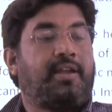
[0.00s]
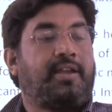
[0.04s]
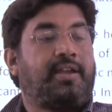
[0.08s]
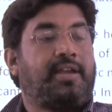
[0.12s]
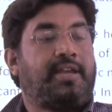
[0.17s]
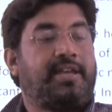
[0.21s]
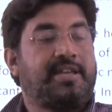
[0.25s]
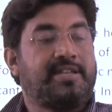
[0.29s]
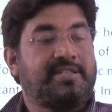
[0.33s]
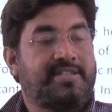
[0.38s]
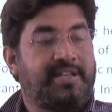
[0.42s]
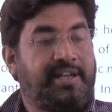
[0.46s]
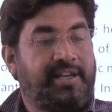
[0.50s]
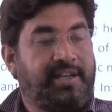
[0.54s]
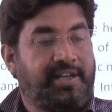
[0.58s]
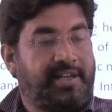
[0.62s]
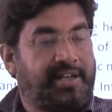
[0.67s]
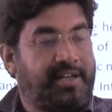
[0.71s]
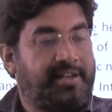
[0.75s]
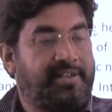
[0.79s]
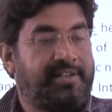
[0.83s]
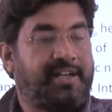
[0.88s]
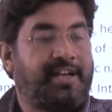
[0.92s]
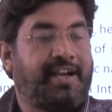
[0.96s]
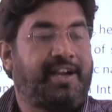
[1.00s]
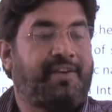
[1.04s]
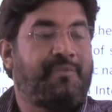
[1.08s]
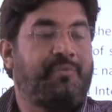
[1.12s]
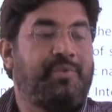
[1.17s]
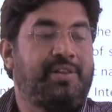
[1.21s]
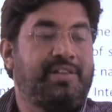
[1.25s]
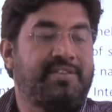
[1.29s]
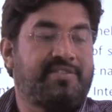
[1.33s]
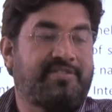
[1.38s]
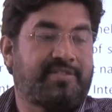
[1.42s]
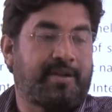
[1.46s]
his internet
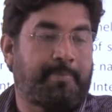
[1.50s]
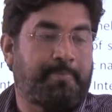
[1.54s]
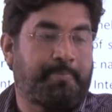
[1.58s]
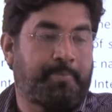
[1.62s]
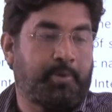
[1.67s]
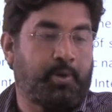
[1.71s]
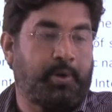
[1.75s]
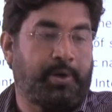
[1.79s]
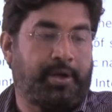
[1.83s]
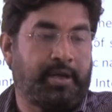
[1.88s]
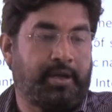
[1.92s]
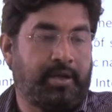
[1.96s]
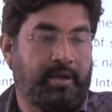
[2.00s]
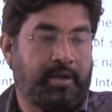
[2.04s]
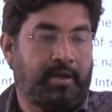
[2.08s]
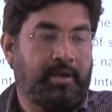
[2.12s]
will support